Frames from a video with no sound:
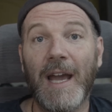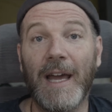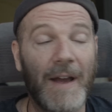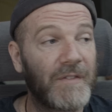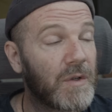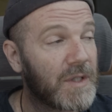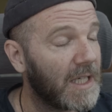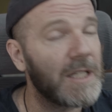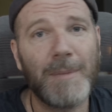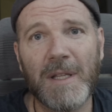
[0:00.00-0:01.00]
And after
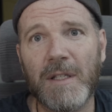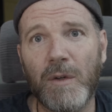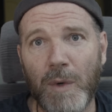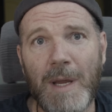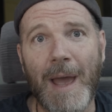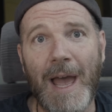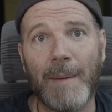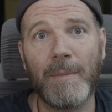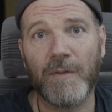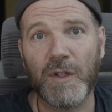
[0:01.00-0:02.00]
6 months in
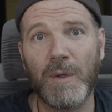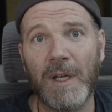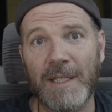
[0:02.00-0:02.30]
rehab of shooting